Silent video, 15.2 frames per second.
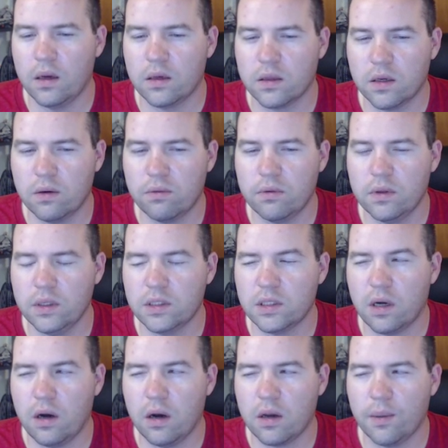they don't really
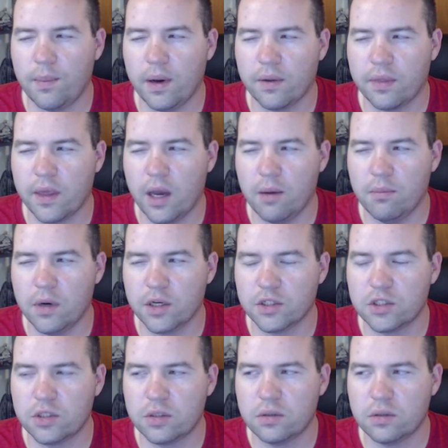talk about that much.